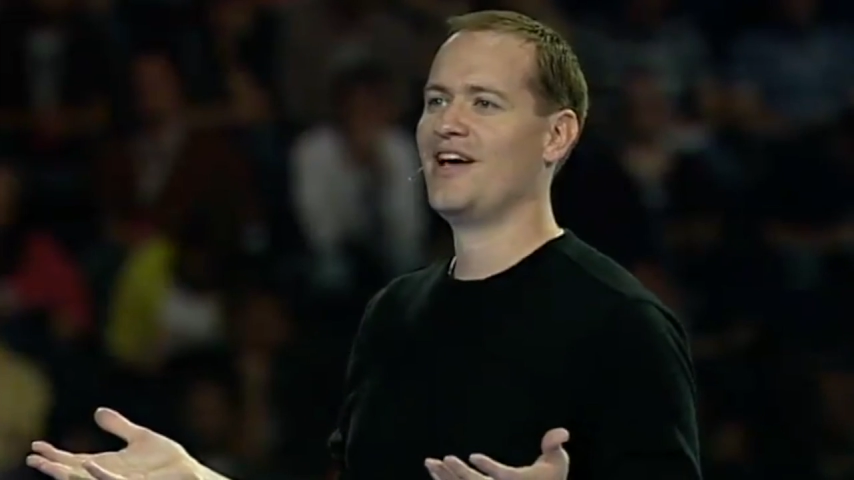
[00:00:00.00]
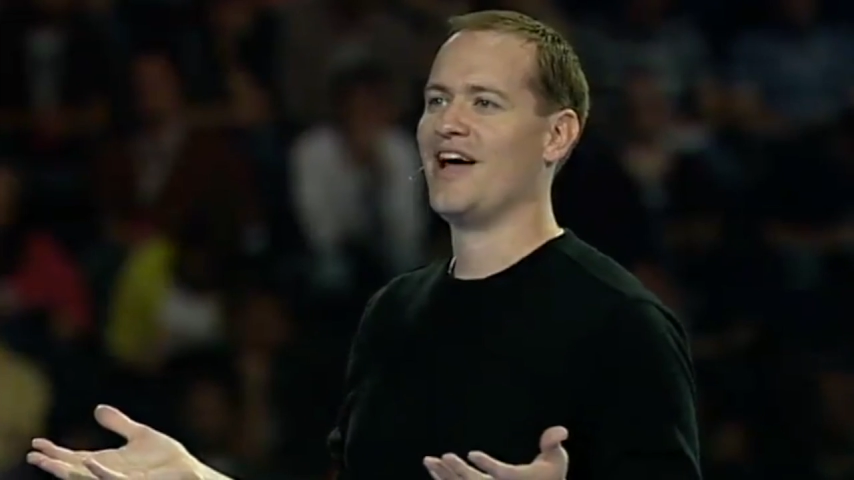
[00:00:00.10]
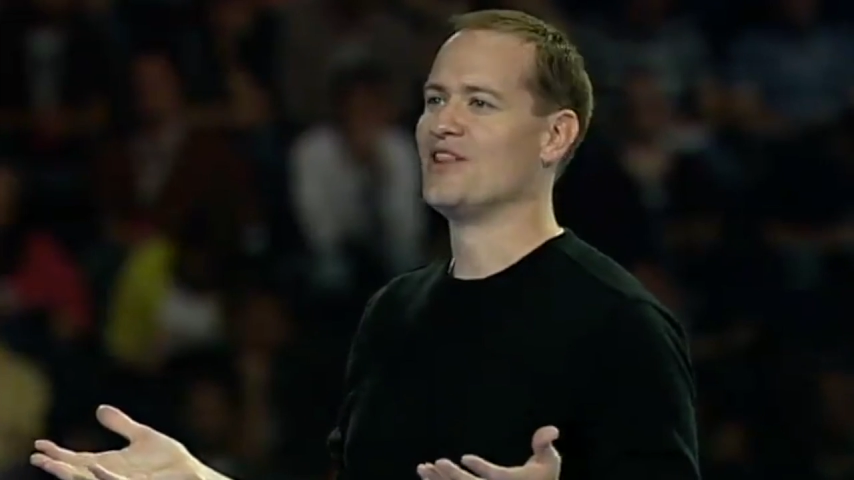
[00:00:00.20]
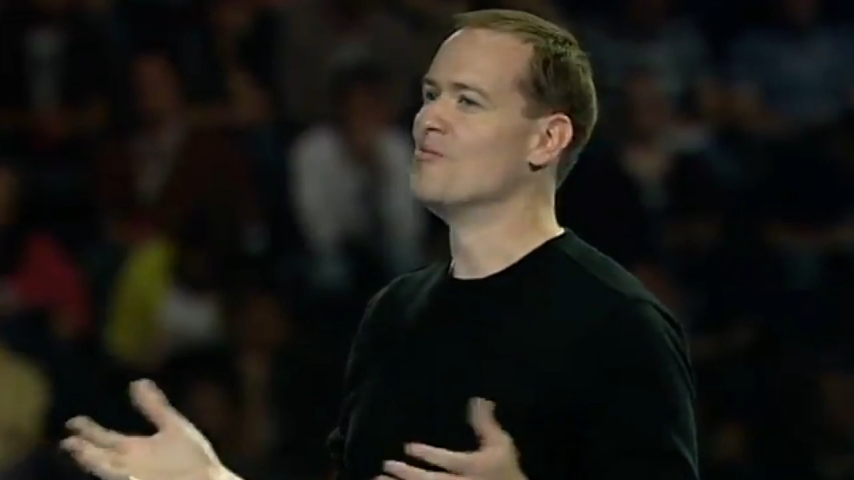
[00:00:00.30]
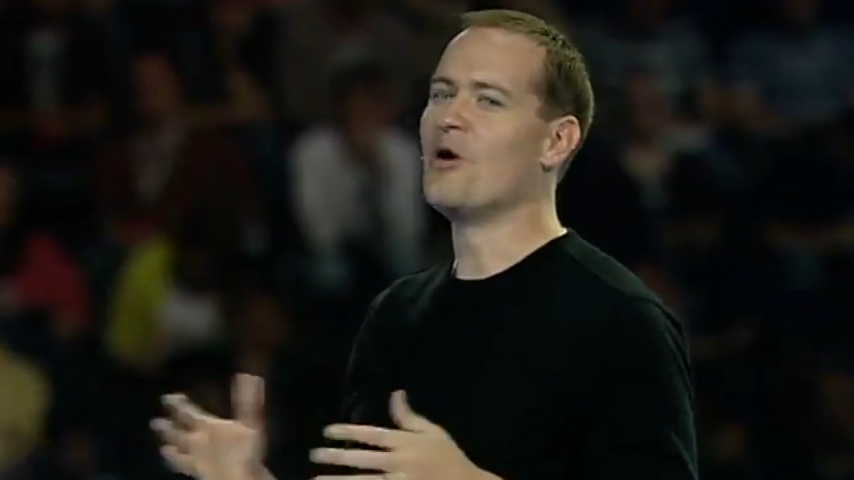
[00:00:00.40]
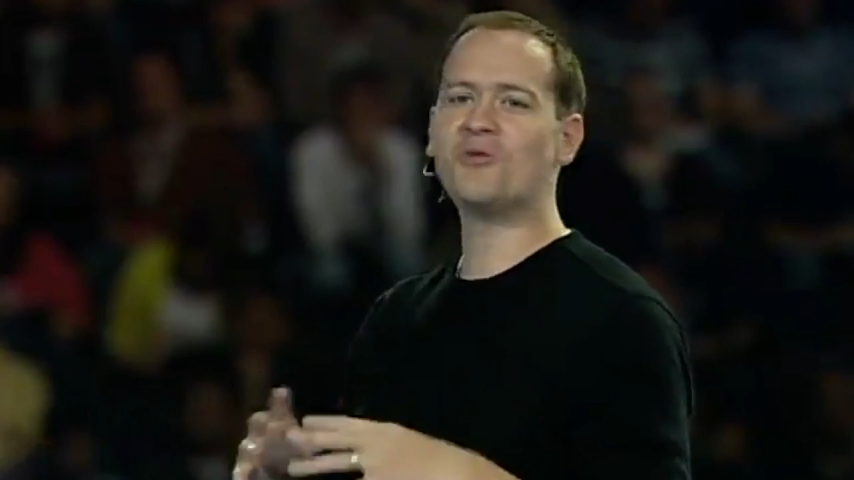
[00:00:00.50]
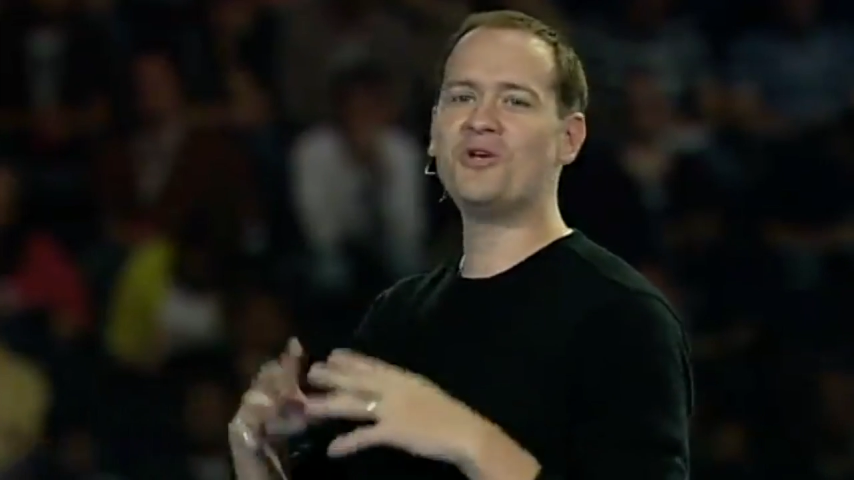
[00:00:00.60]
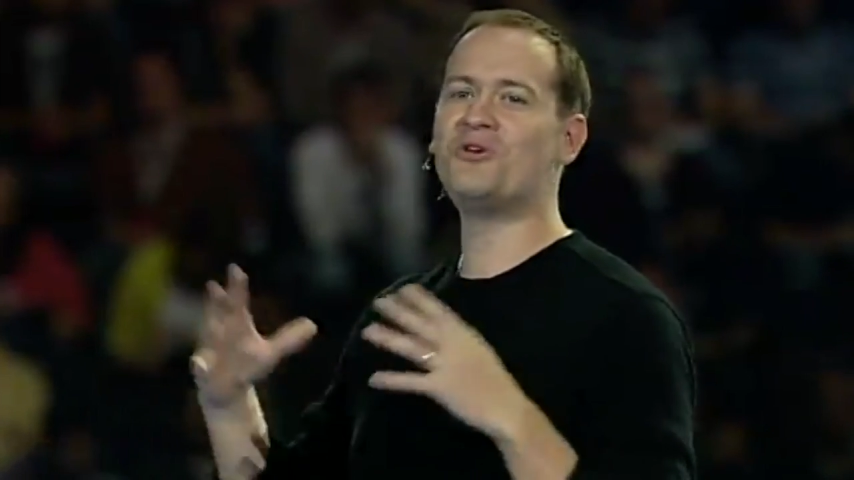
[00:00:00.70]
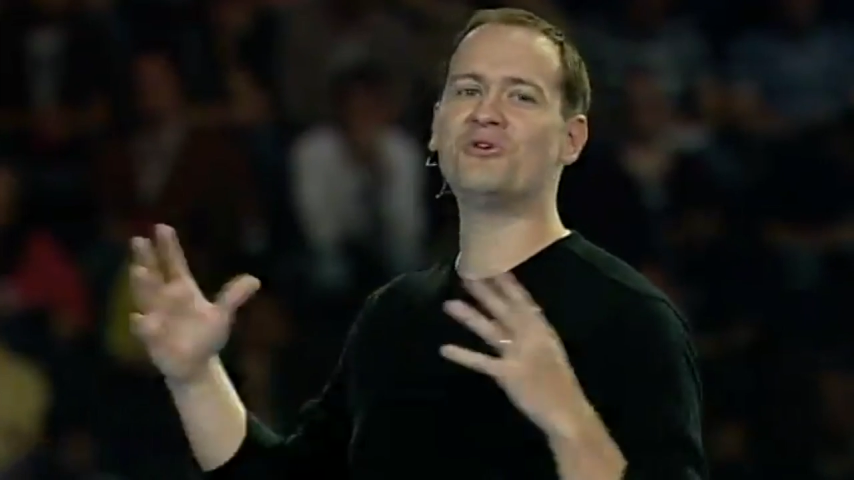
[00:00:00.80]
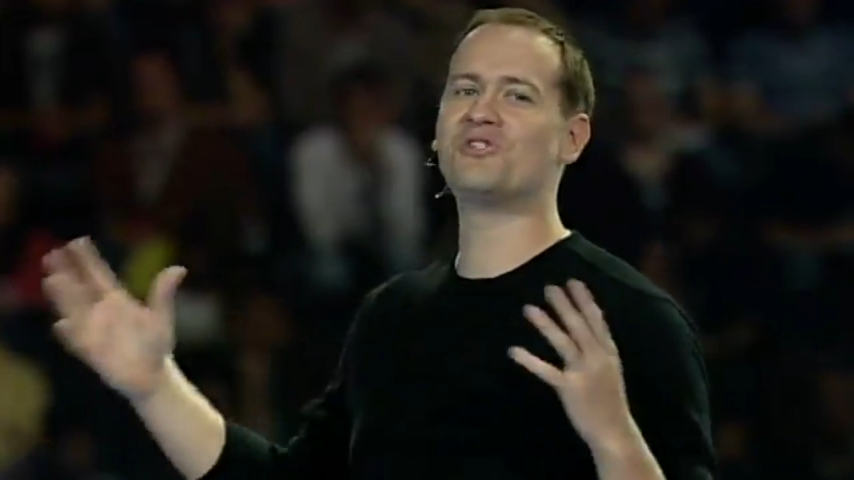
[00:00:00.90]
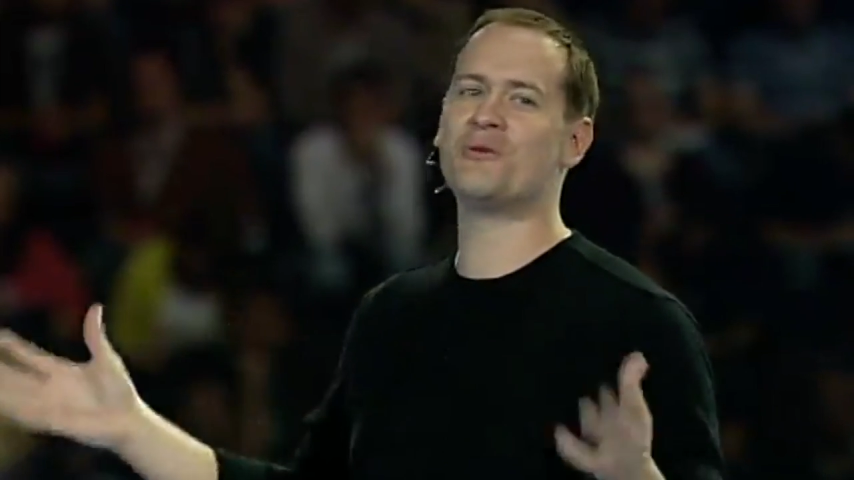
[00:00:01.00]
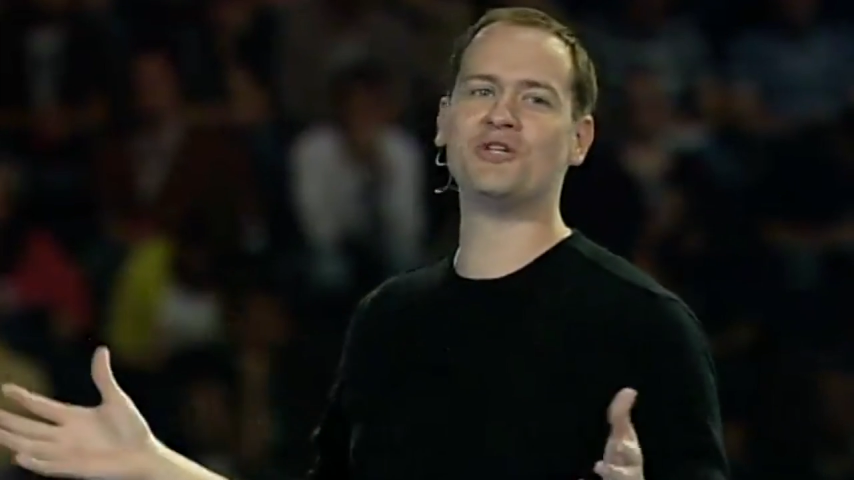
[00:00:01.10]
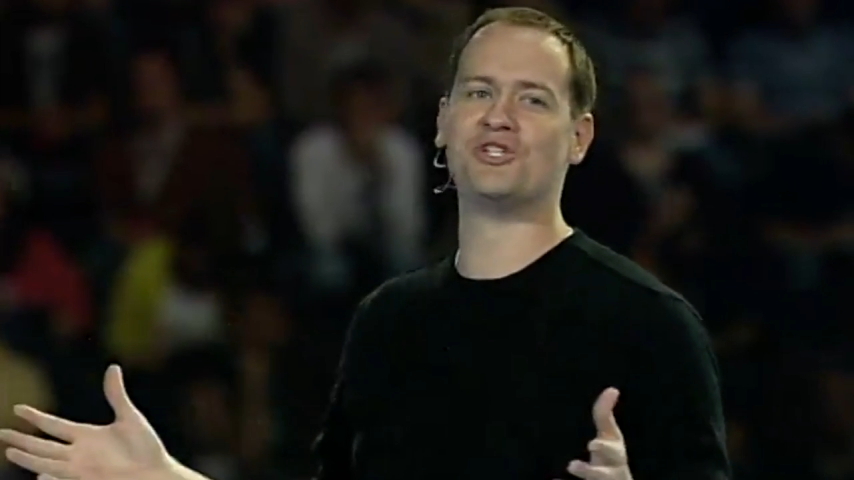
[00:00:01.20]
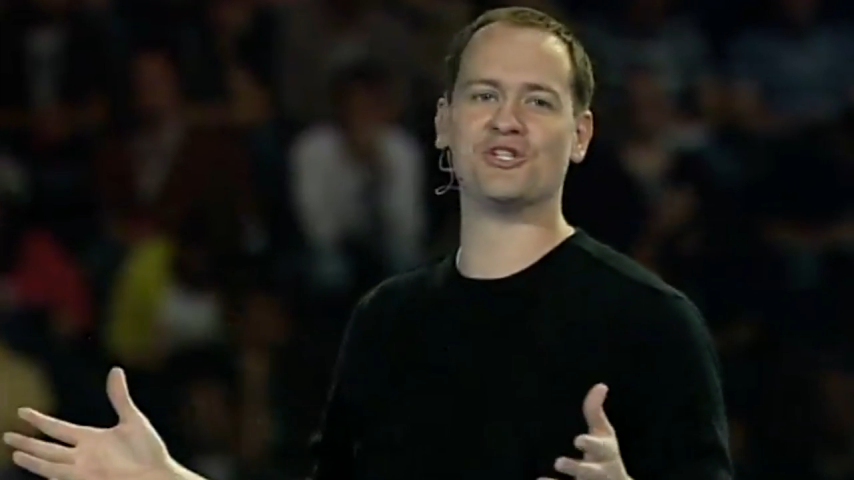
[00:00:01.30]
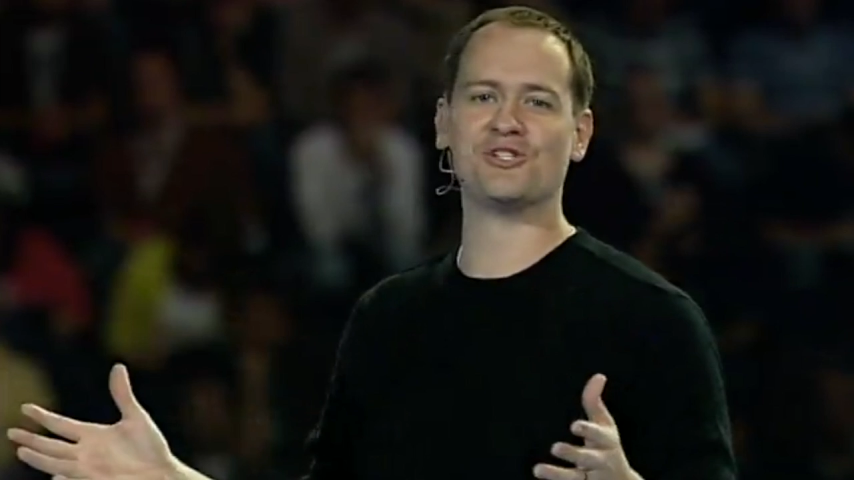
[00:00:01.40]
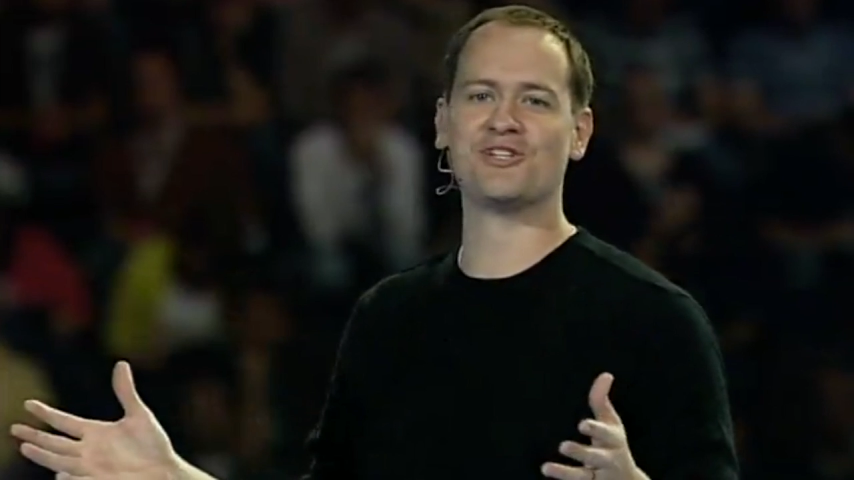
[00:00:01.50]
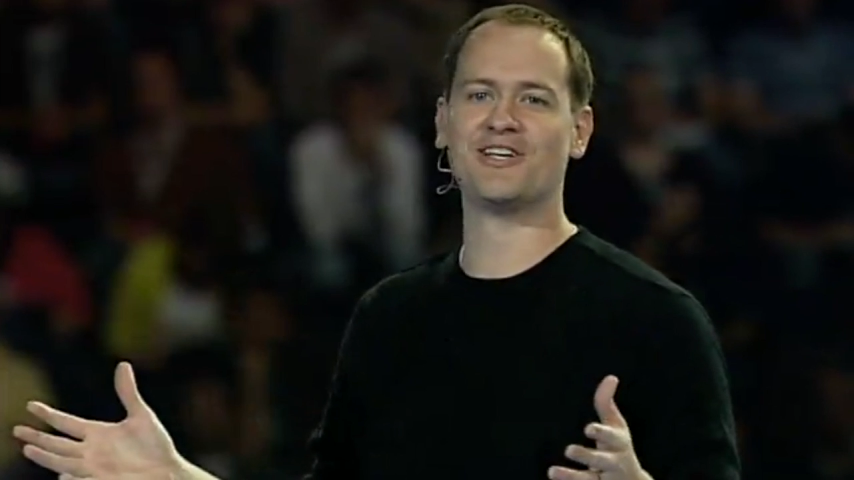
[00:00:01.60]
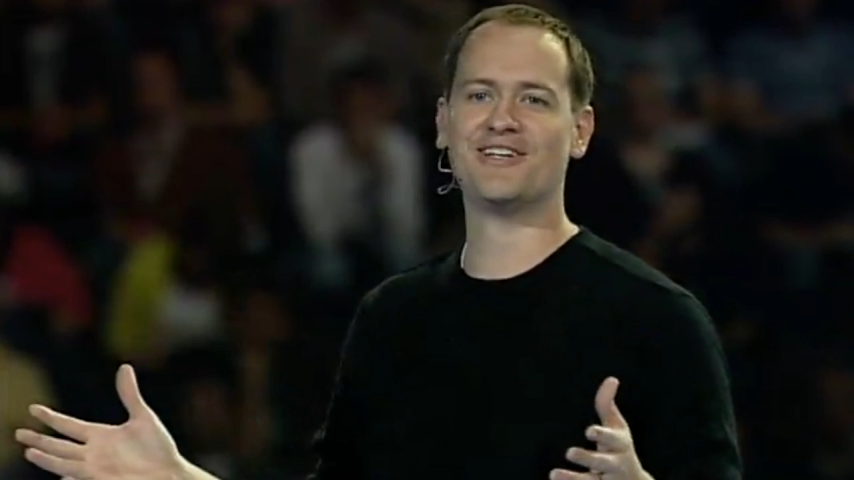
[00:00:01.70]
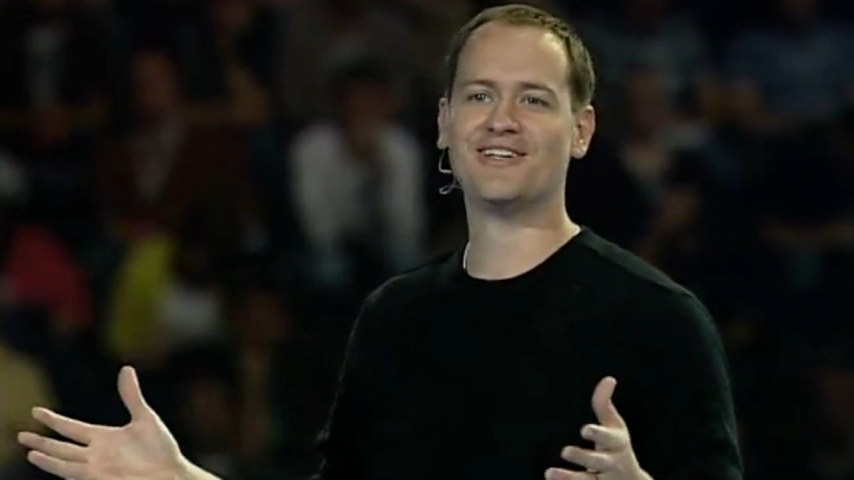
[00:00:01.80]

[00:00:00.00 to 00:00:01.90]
And the moment you use images,